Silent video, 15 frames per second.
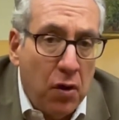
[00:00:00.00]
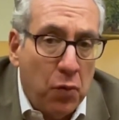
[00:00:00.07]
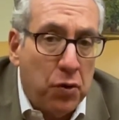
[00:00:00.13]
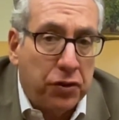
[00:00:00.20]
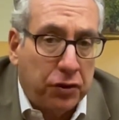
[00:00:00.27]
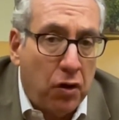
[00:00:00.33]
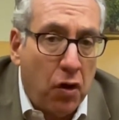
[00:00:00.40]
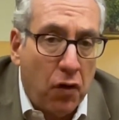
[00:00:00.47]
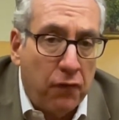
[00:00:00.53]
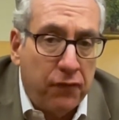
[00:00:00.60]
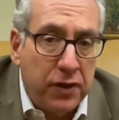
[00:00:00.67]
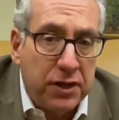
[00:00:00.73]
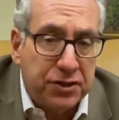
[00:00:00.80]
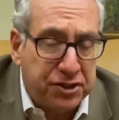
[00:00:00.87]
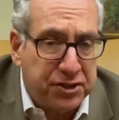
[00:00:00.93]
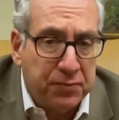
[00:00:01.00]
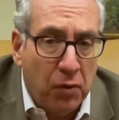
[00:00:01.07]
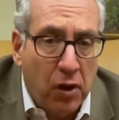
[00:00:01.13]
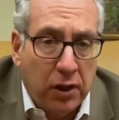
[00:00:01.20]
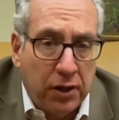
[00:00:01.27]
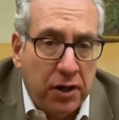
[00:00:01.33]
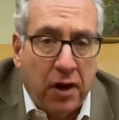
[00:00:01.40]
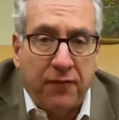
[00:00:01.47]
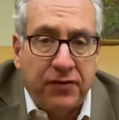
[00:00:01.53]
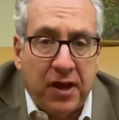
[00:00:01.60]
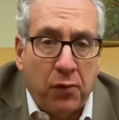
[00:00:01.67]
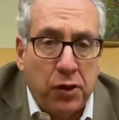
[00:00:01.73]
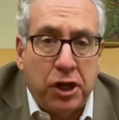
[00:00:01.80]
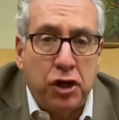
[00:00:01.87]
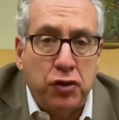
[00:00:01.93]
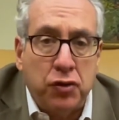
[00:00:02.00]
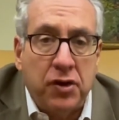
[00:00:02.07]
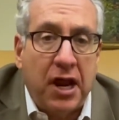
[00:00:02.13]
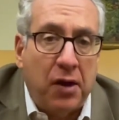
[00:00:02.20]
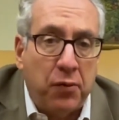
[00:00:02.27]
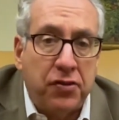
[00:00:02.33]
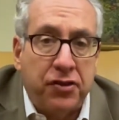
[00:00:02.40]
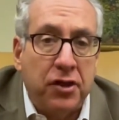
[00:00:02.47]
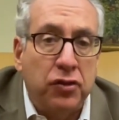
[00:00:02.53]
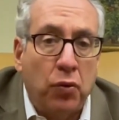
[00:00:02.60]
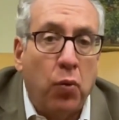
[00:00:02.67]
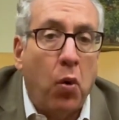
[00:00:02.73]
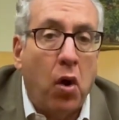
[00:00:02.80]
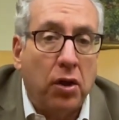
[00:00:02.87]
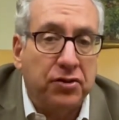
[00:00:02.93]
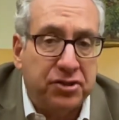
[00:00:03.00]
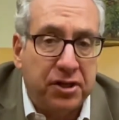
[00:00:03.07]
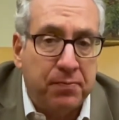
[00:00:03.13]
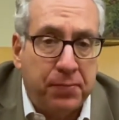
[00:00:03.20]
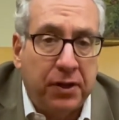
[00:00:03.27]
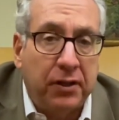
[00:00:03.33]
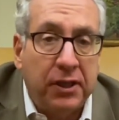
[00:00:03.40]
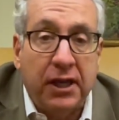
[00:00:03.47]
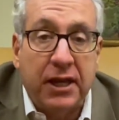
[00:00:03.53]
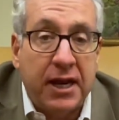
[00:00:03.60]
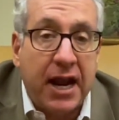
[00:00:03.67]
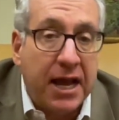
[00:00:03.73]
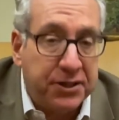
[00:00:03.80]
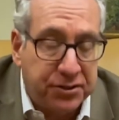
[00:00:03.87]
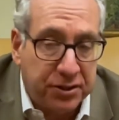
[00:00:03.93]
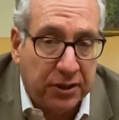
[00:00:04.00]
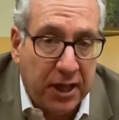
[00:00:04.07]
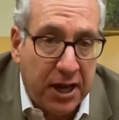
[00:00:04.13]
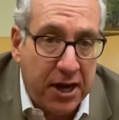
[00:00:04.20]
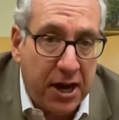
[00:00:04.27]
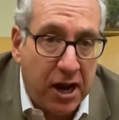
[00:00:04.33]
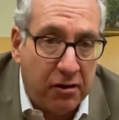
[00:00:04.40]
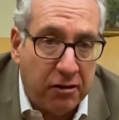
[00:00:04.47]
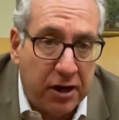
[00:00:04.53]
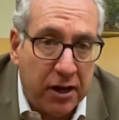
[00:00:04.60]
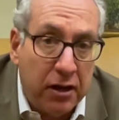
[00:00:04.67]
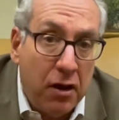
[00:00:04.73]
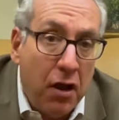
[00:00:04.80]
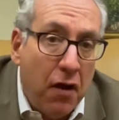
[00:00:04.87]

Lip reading: with COVID is small enough that we could do that within the walls of the building in an isolated area